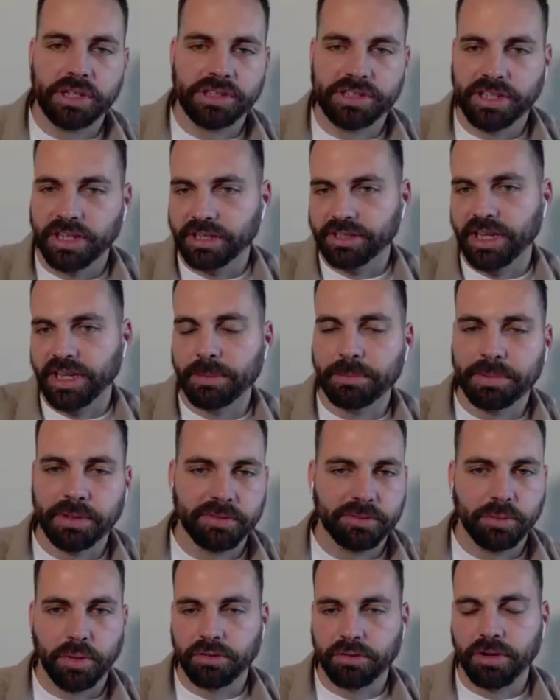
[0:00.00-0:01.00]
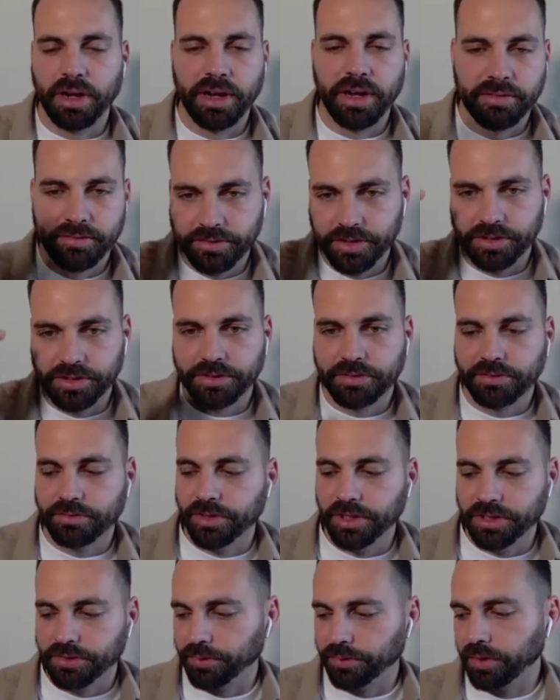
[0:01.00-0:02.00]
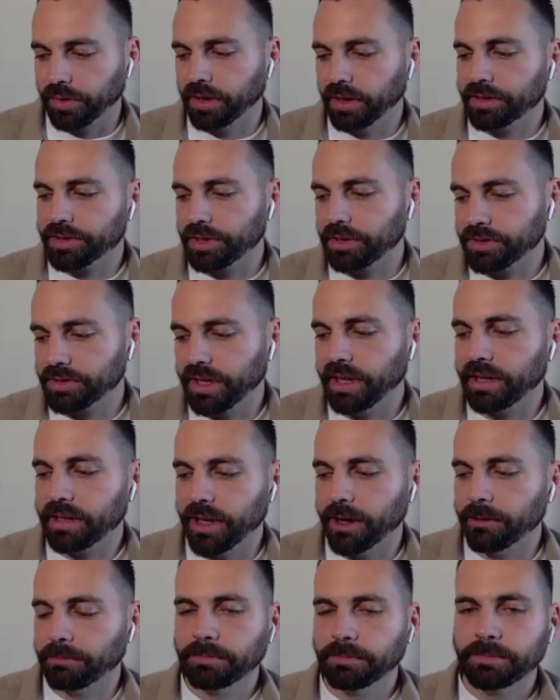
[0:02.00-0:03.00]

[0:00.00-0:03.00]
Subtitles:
an example of one, right? Just for listeners' sake. Yep.